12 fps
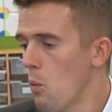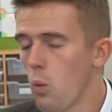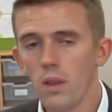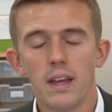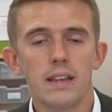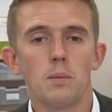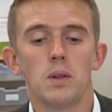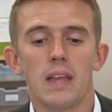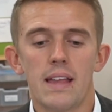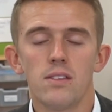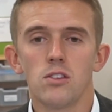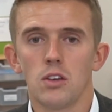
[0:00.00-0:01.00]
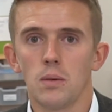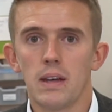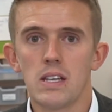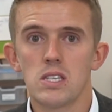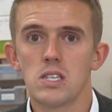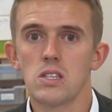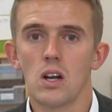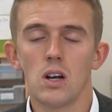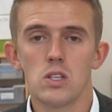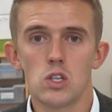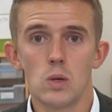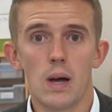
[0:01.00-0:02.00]
What they will then do is
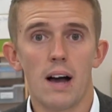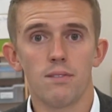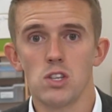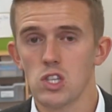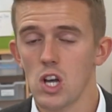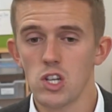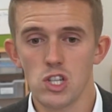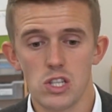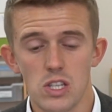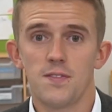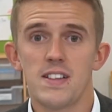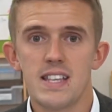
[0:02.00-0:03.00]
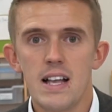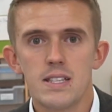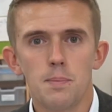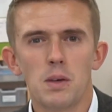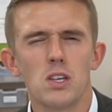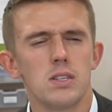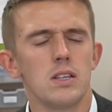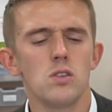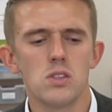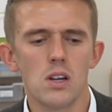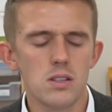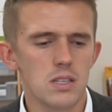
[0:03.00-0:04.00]
start to have discussions. It's fantastic because then you
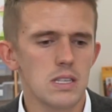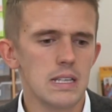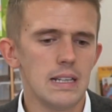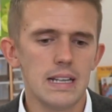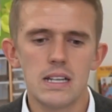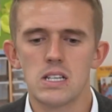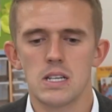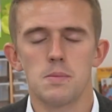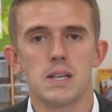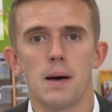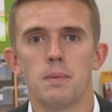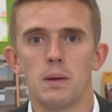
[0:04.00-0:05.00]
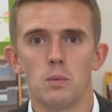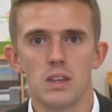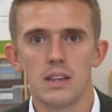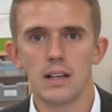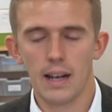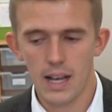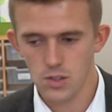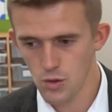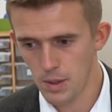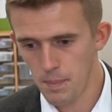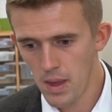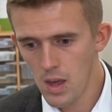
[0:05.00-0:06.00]
start to see leaderships happening within the
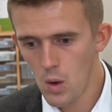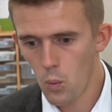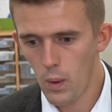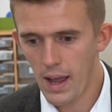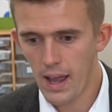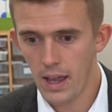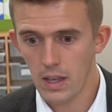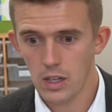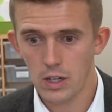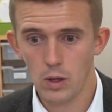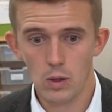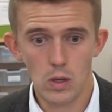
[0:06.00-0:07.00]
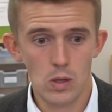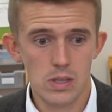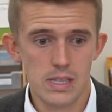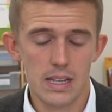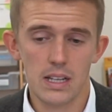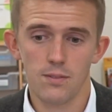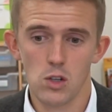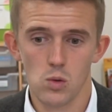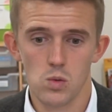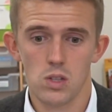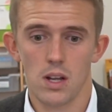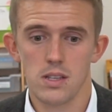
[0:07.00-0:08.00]
classroom where you know you see
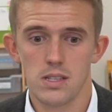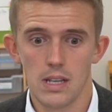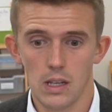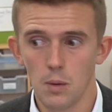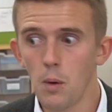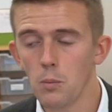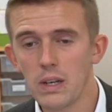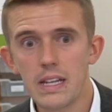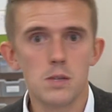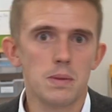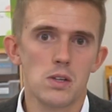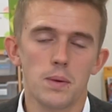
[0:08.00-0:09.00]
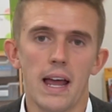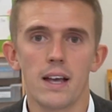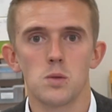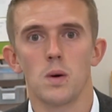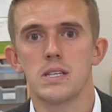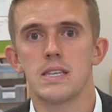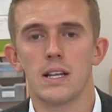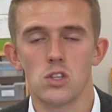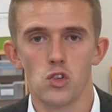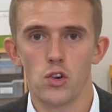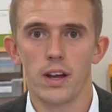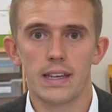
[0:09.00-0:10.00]
individuals start to say, come on, we need to be doing X, Y, Z
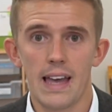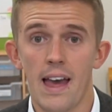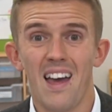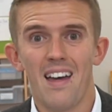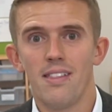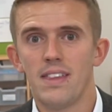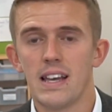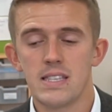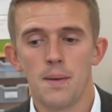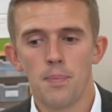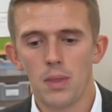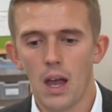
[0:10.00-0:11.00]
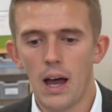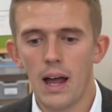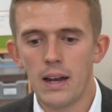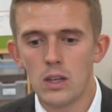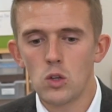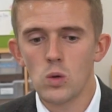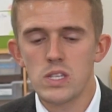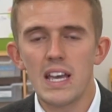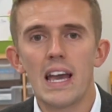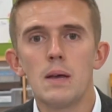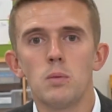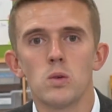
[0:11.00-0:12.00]
to try and get this. And your
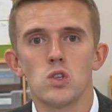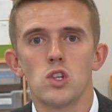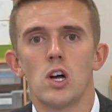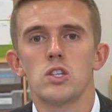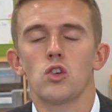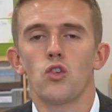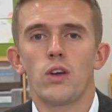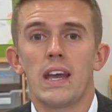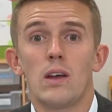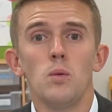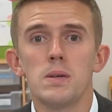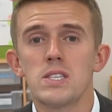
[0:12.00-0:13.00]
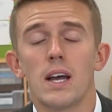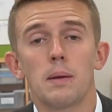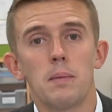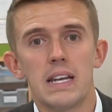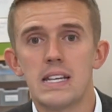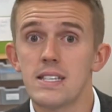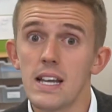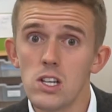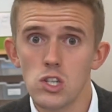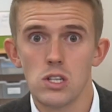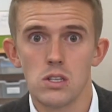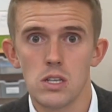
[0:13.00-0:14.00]
tables start to create almost like mini
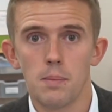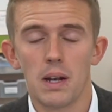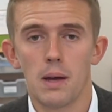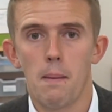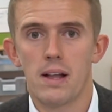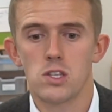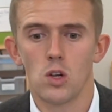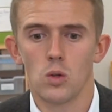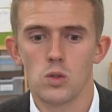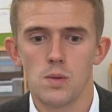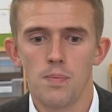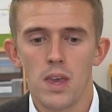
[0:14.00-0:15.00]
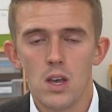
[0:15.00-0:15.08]
stations, a bit like McDonald's.